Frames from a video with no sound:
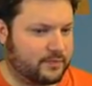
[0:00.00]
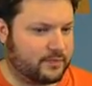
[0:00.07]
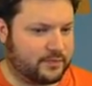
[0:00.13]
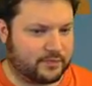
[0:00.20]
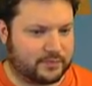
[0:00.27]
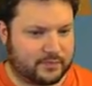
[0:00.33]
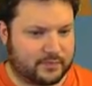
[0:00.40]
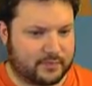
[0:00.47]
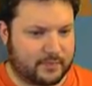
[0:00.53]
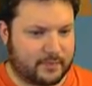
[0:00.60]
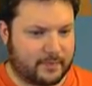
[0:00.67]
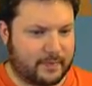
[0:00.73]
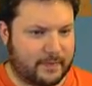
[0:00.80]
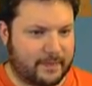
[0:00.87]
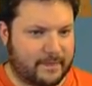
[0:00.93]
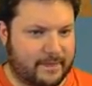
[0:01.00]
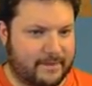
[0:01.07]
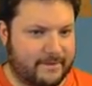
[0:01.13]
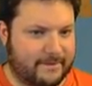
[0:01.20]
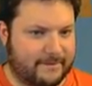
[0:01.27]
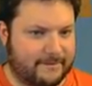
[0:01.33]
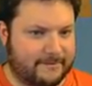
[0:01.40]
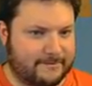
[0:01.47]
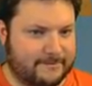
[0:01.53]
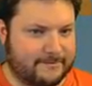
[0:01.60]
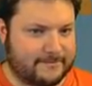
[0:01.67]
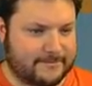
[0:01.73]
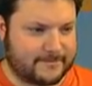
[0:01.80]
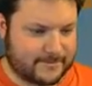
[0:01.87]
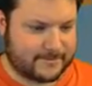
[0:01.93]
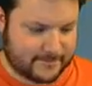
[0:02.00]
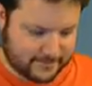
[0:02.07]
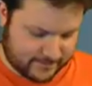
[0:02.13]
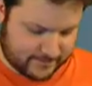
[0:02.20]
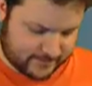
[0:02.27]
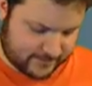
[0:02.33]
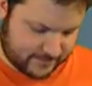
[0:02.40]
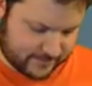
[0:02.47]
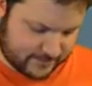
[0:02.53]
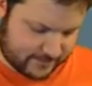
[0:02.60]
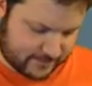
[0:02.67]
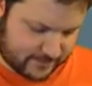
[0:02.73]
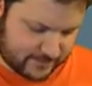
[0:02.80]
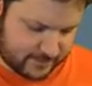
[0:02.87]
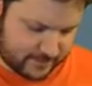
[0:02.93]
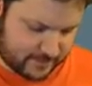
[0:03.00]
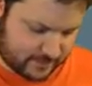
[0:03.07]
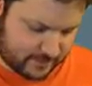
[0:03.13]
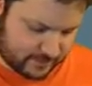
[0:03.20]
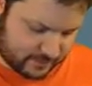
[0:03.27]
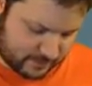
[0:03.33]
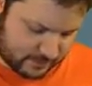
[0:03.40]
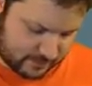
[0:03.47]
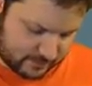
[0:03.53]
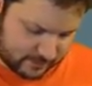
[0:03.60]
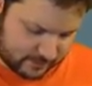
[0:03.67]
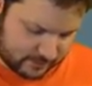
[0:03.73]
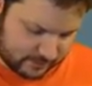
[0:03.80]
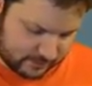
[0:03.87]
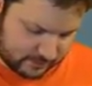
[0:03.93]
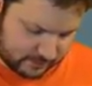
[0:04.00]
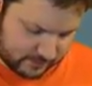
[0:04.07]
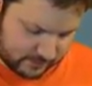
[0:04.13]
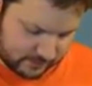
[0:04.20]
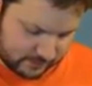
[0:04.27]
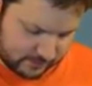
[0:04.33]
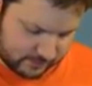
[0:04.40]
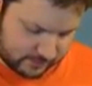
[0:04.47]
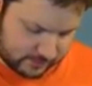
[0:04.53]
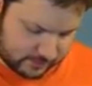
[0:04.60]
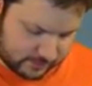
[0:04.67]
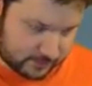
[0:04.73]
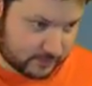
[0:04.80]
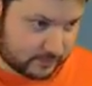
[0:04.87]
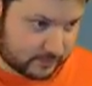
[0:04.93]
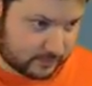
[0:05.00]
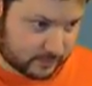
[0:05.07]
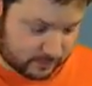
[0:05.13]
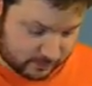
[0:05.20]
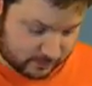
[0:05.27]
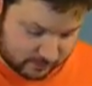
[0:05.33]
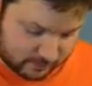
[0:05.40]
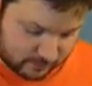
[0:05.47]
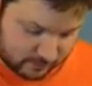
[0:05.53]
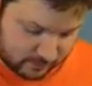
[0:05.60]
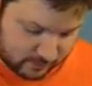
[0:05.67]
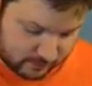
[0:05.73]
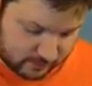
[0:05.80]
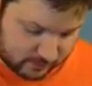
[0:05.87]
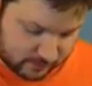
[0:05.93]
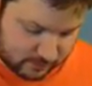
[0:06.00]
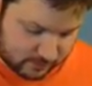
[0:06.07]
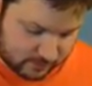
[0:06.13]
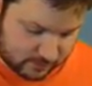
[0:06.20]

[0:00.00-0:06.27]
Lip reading: Nothing is said.